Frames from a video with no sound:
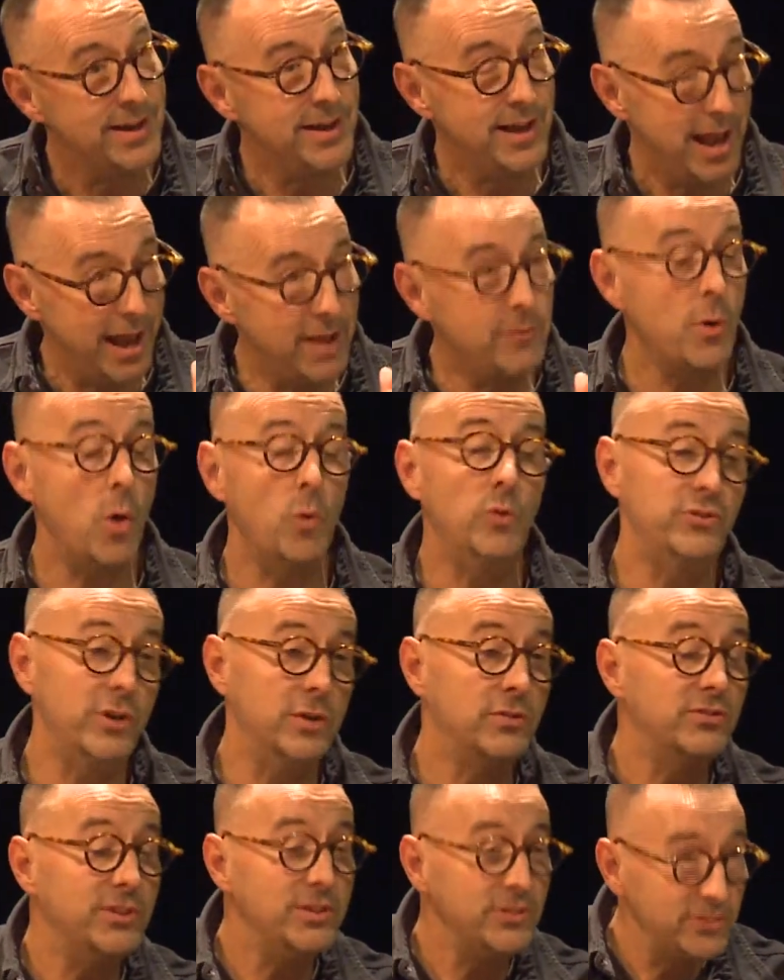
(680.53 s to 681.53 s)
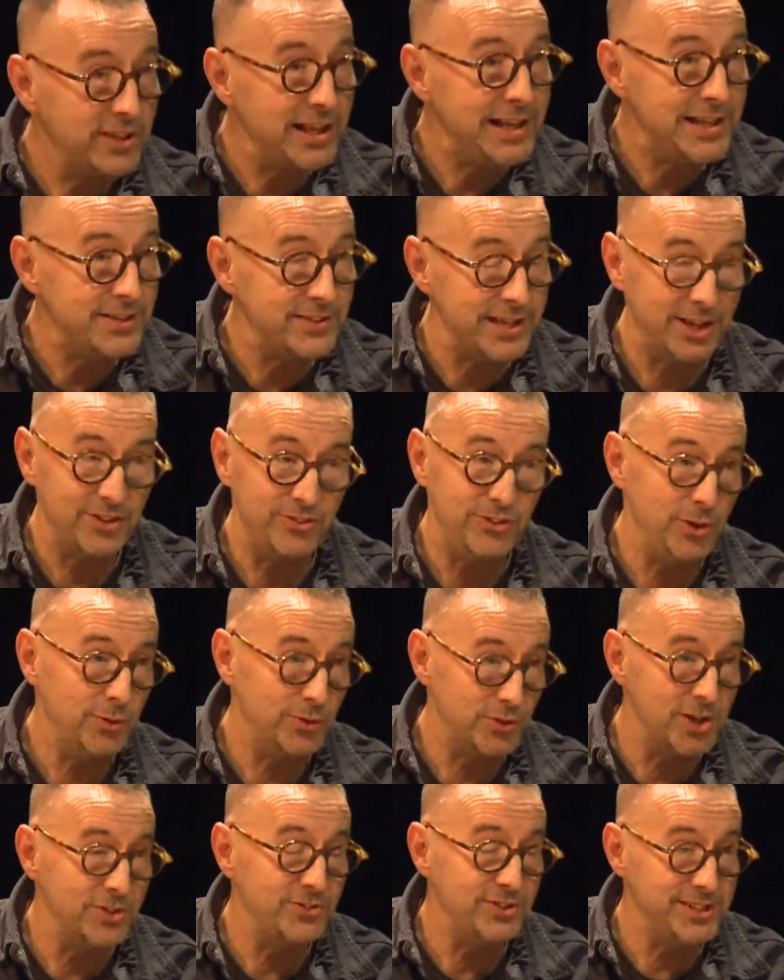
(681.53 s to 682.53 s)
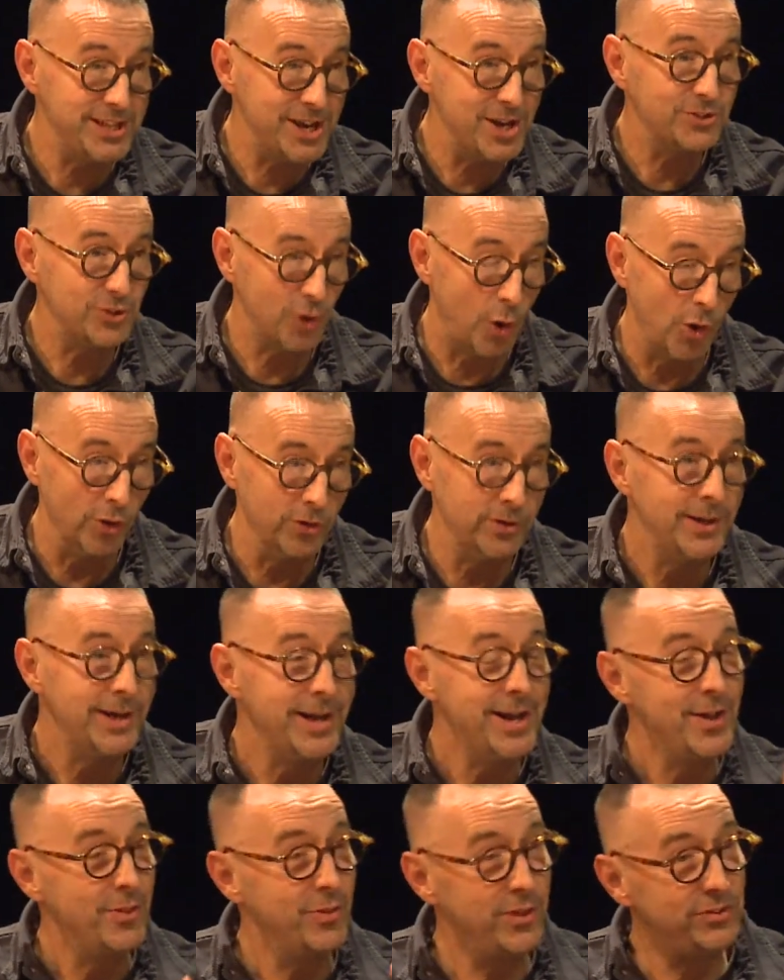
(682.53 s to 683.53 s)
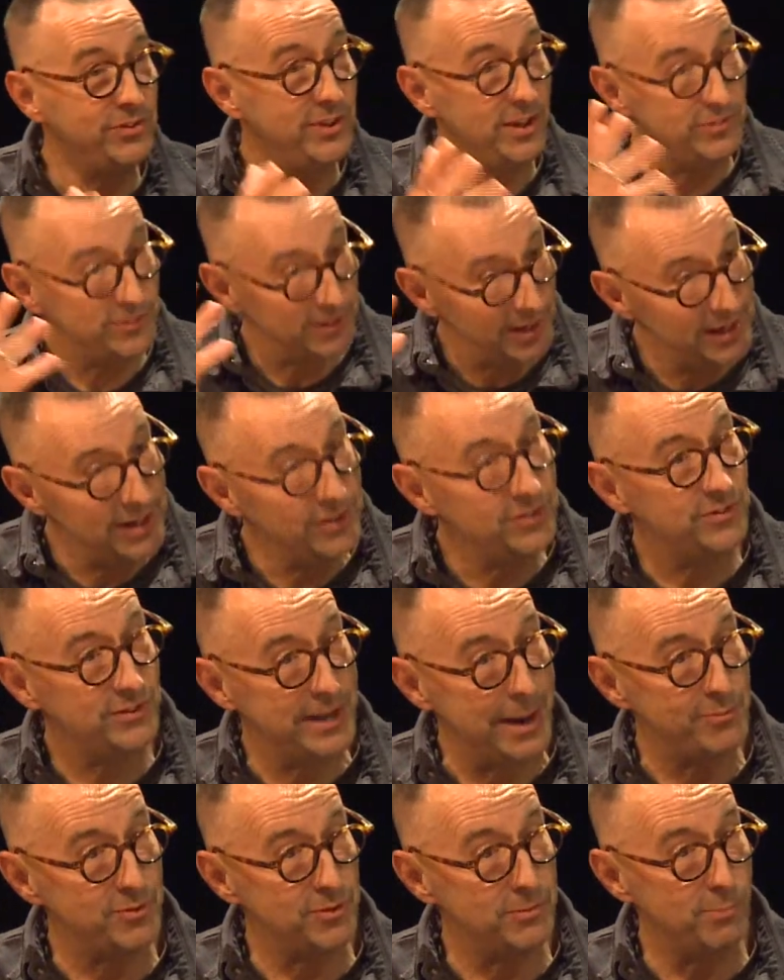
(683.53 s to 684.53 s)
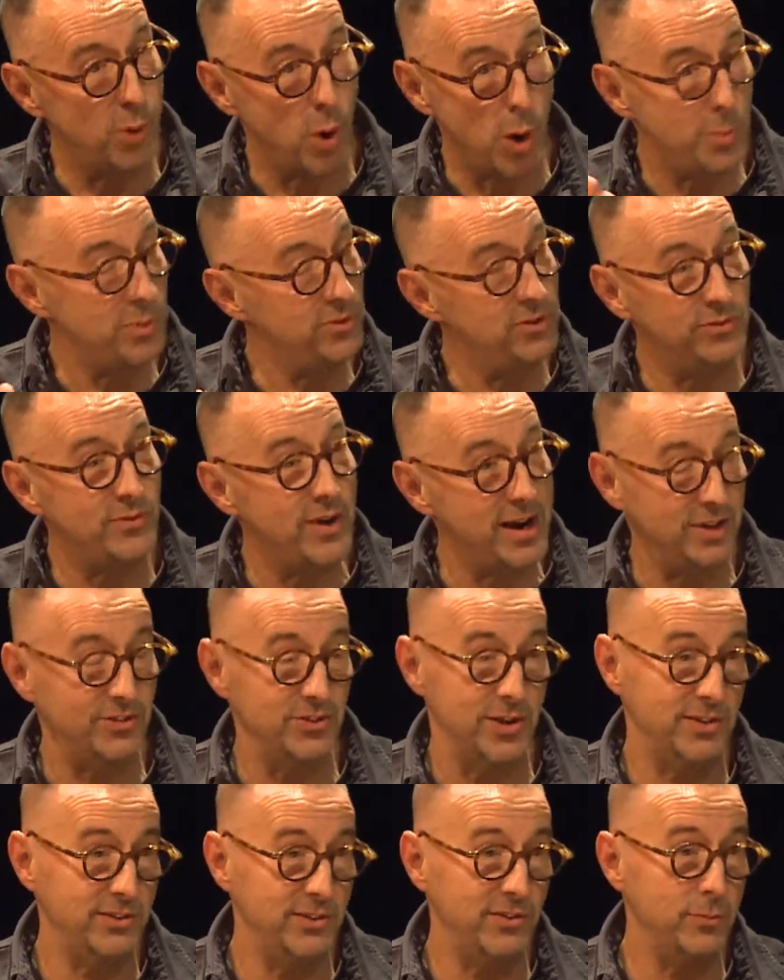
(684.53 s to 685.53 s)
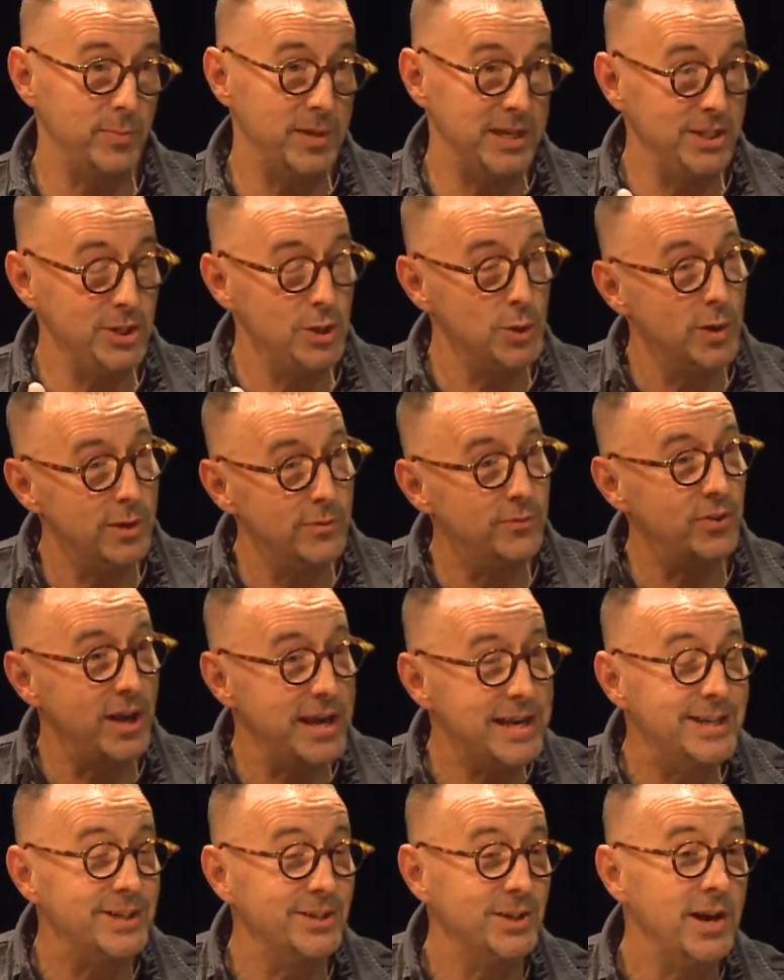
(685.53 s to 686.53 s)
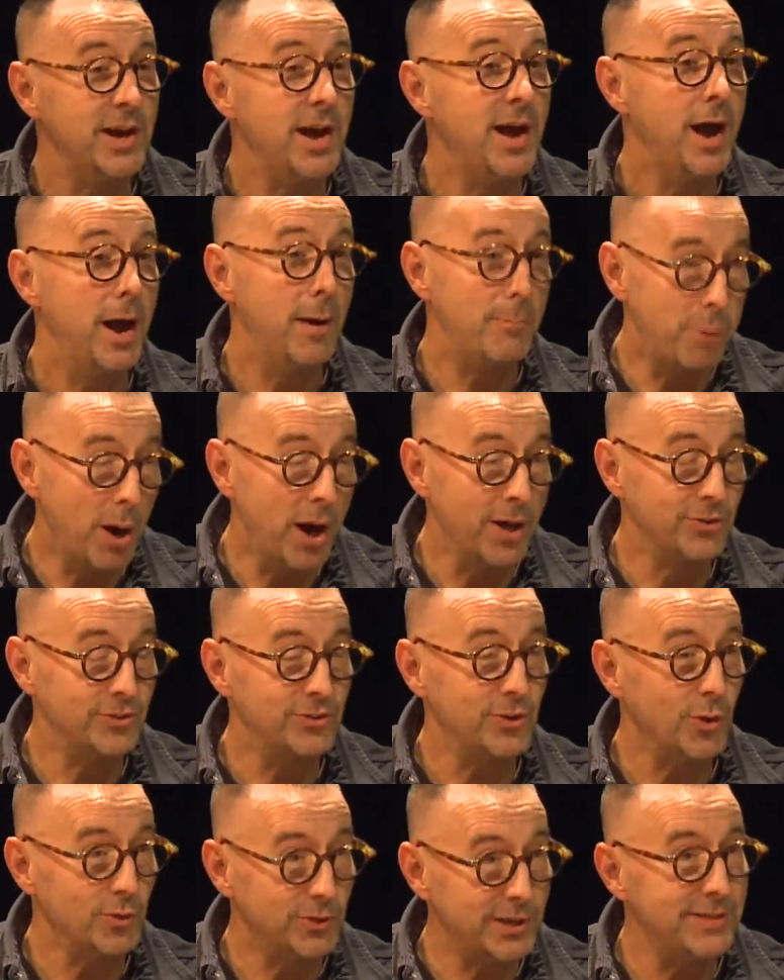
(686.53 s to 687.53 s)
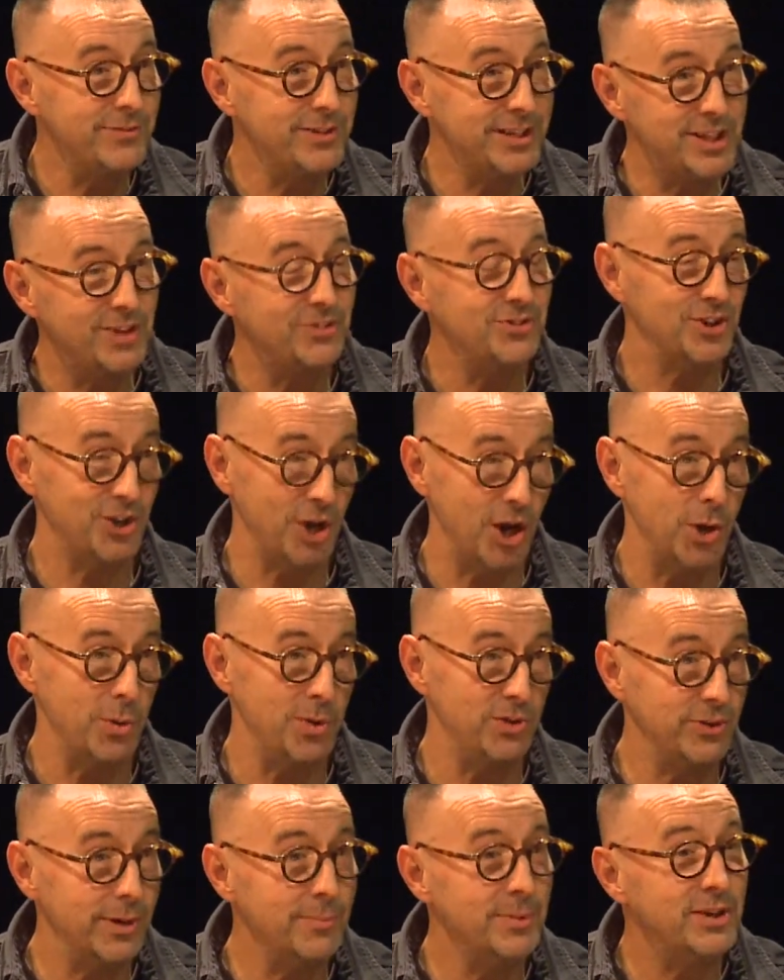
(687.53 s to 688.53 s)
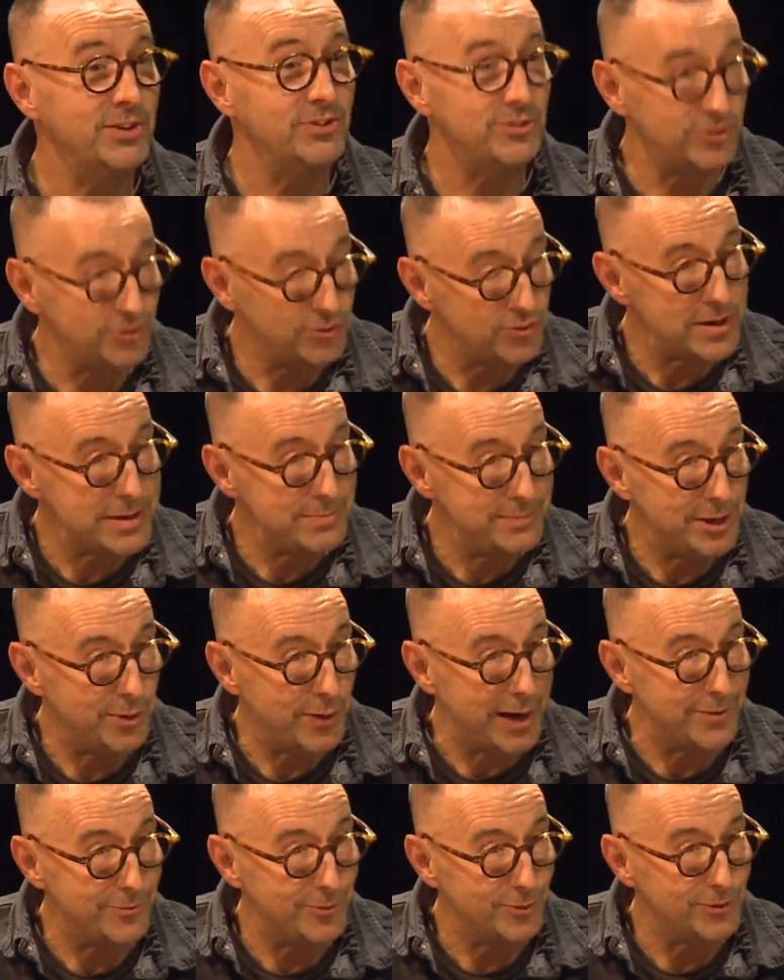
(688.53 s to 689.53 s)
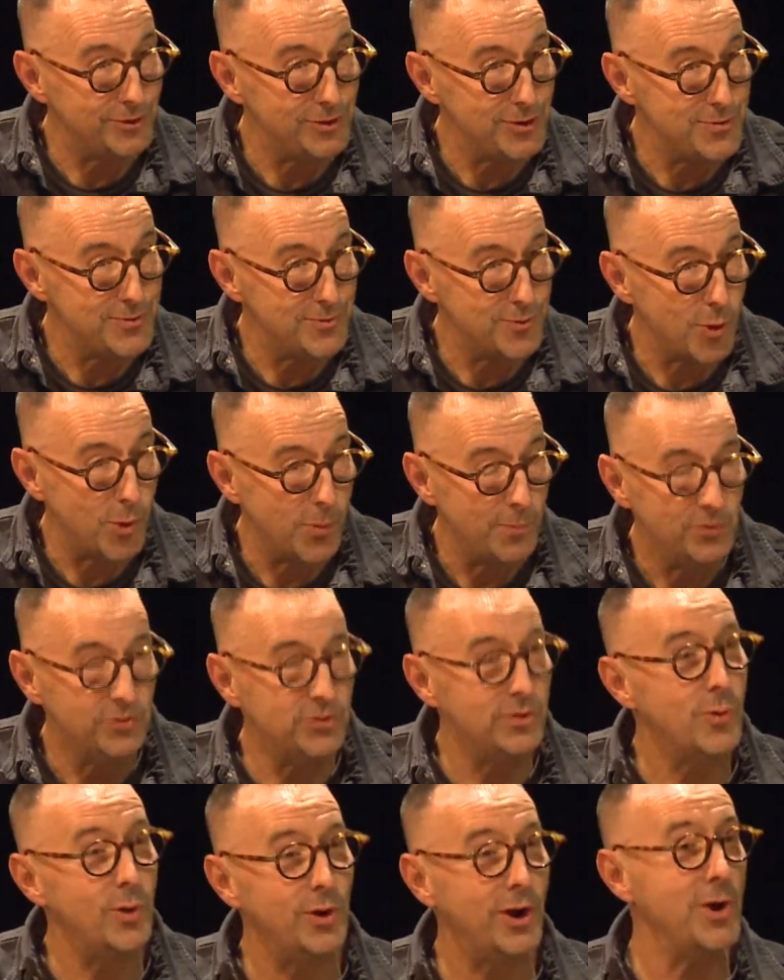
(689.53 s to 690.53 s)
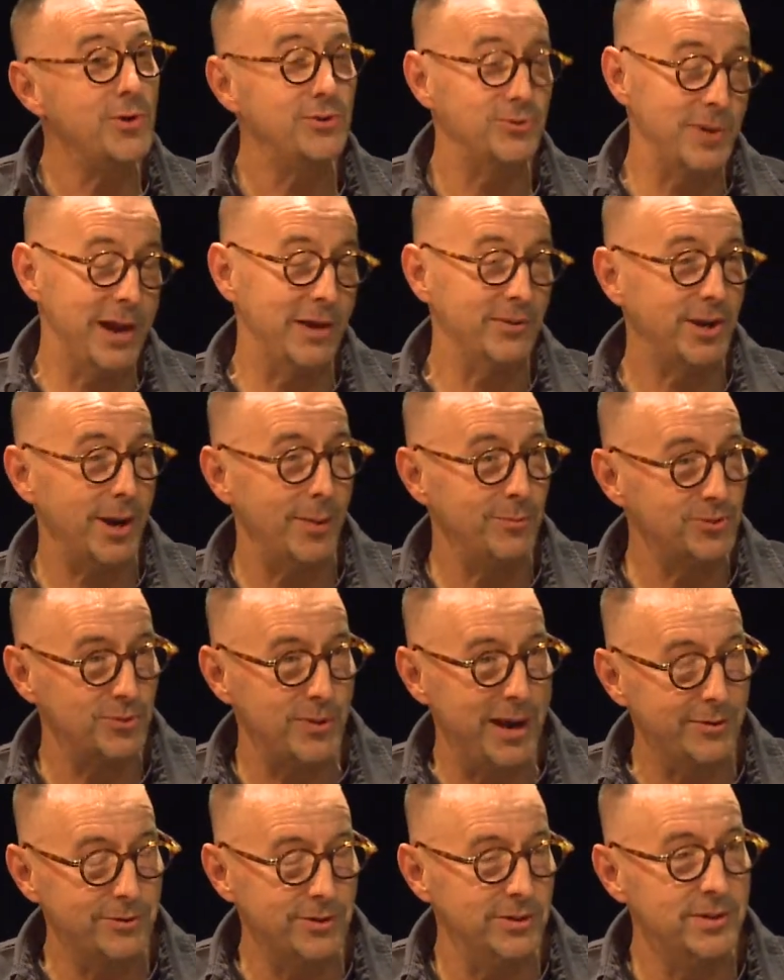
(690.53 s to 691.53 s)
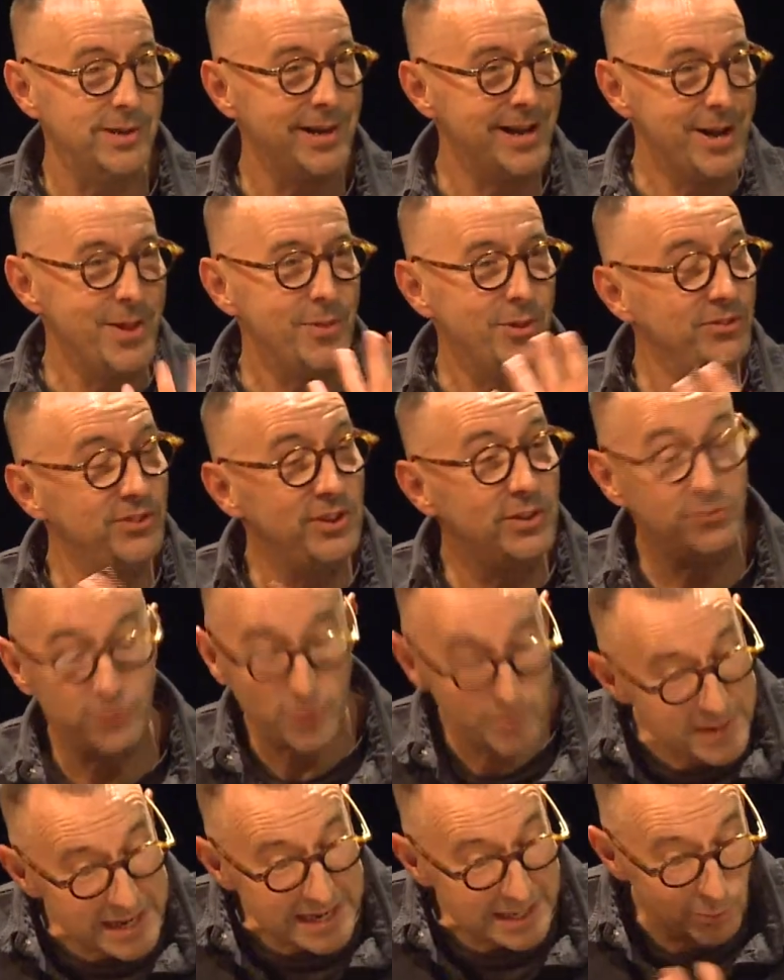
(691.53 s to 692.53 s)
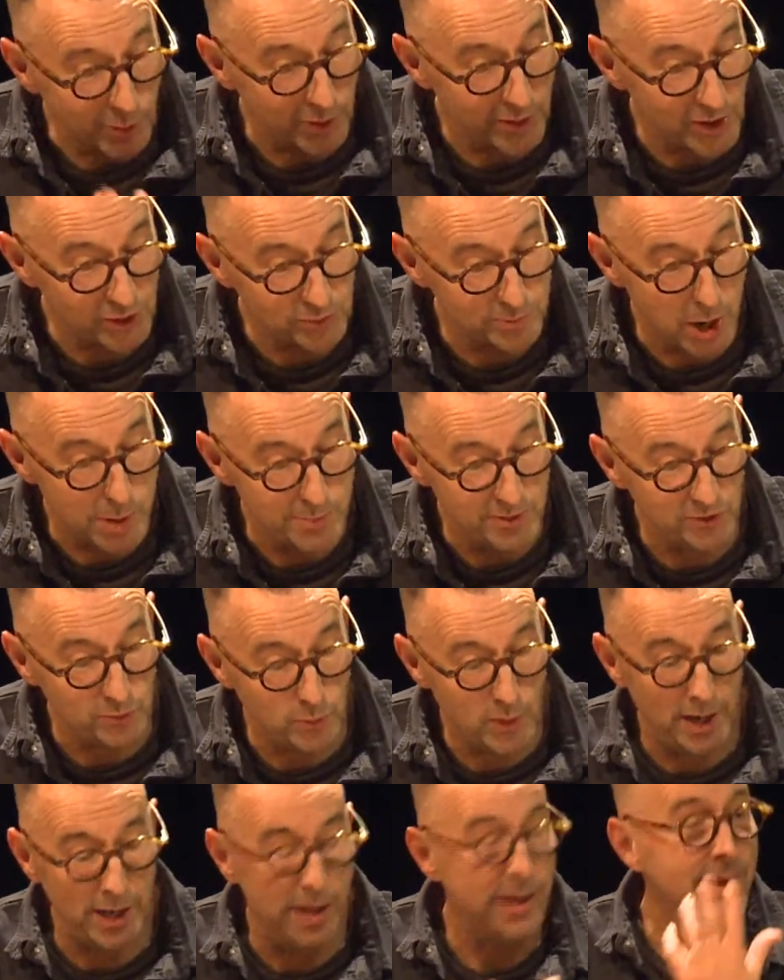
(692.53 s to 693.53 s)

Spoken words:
and also sincerely thanks to you, 30 years on. This is an inception point, which is very exciting for me. You have taken a punt on giving this a go, which I'm extremely grateful to you for. So what goes around comes around, and this is, for me, one of those moments where,